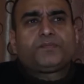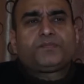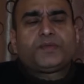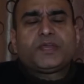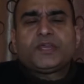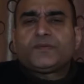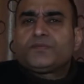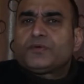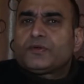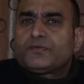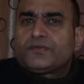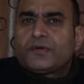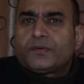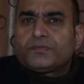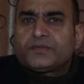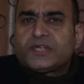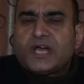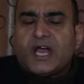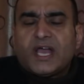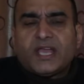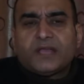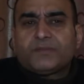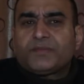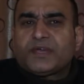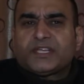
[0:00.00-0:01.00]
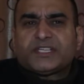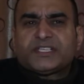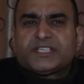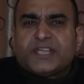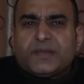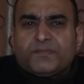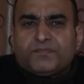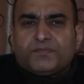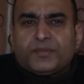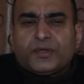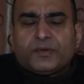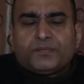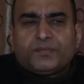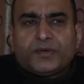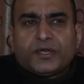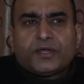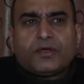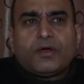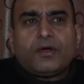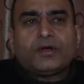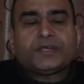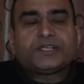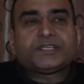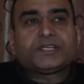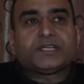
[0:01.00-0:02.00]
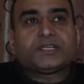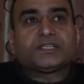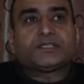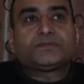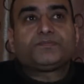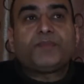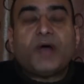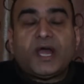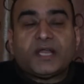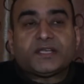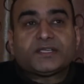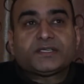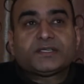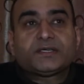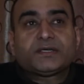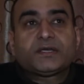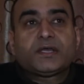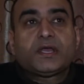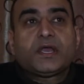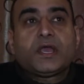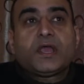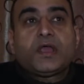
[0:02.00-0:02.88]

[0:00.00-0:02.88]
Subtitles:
people from dying by simple precautions, but